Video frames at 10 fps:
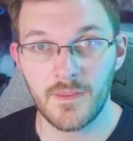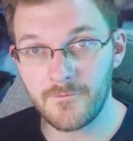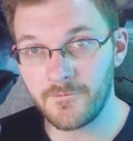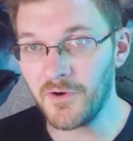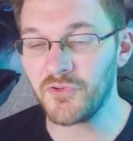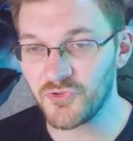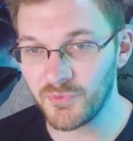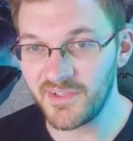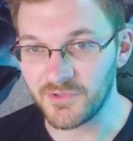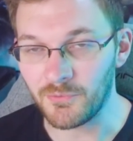The first
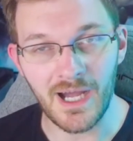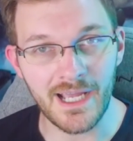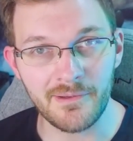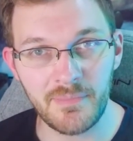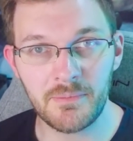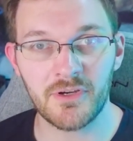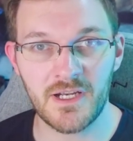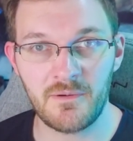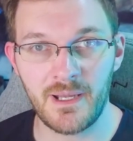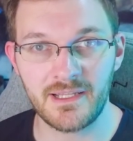reason why people are
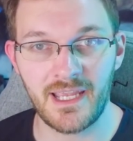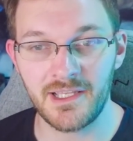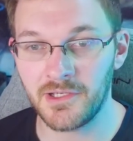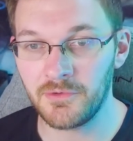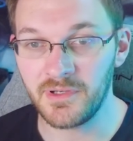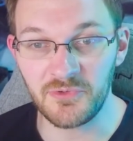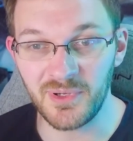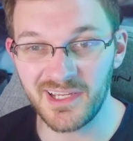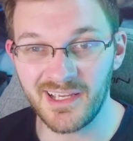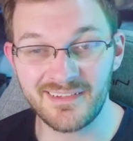coming back to Halo is
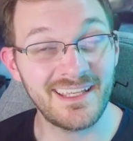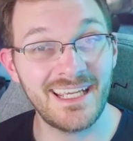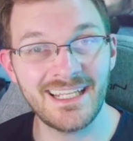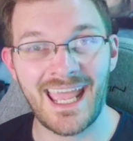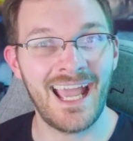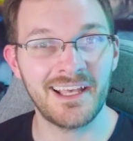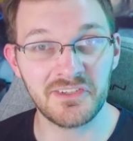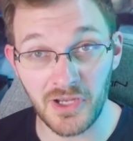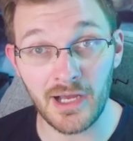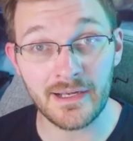because it
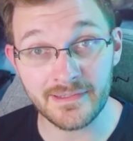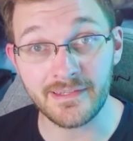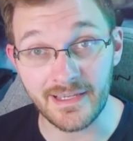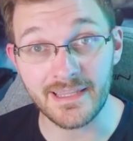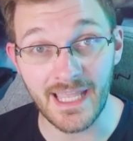has content